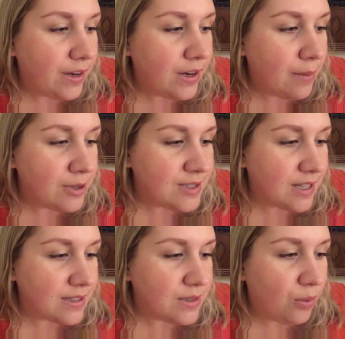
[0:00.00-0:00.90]
Number
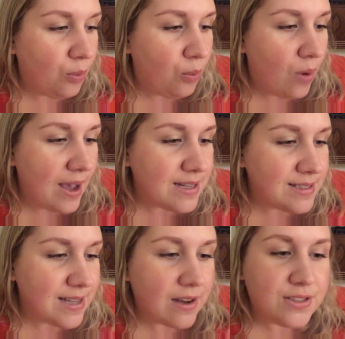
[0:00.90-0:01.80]
6, what
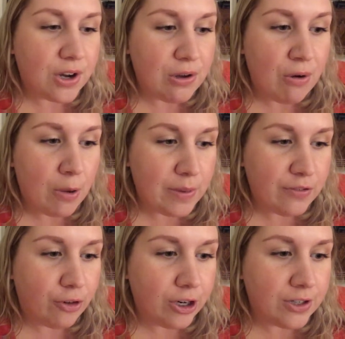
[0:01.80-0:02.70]
sex are you
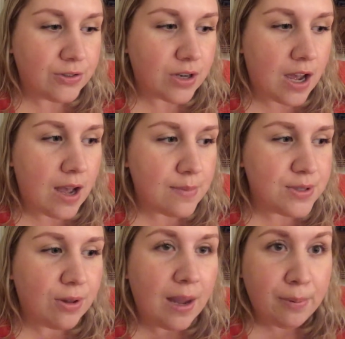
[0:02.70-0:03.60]
hoping for?
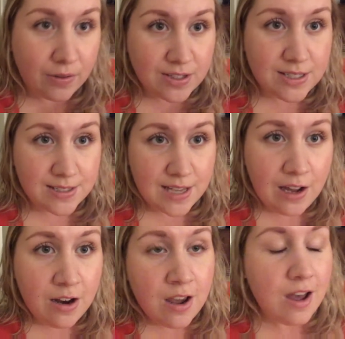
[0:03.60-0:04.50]
So like I previously
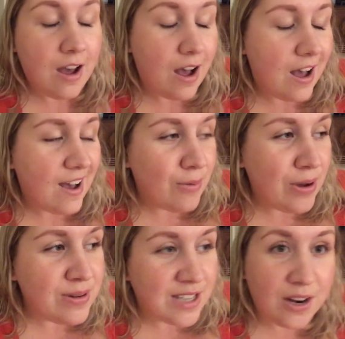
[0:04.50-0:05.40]
said,
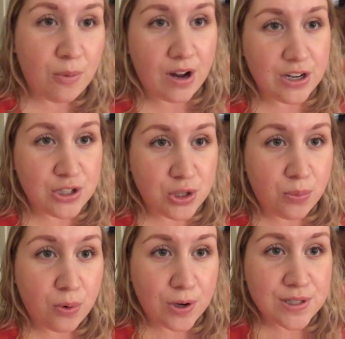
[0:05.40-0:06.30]
we always kind of wanted
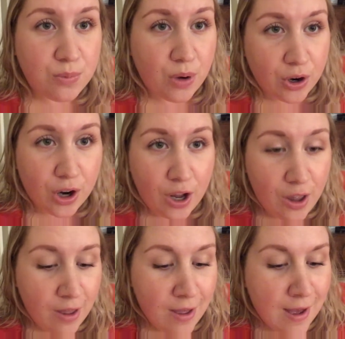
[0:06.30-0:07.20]
2 boys and 1
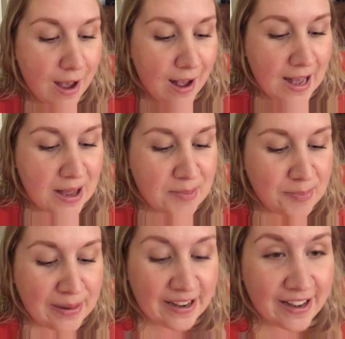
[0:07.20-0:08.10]
girl,
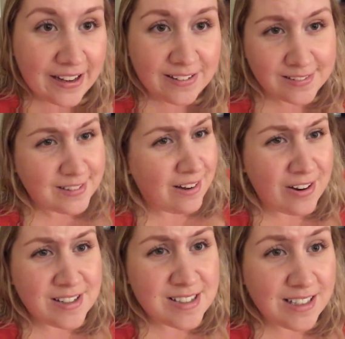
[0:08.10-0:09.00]
but
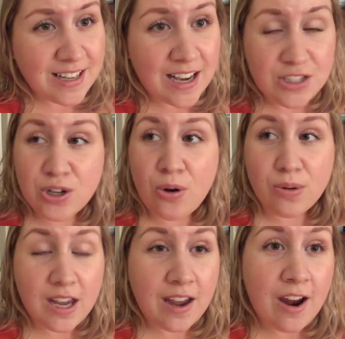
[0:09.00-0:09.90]
honestly, I
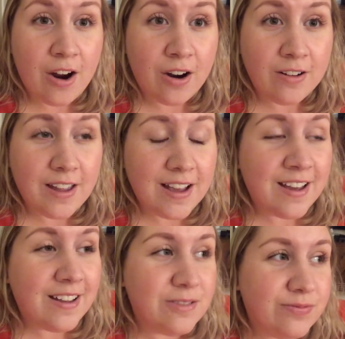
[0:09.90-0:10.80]
don't care. Like,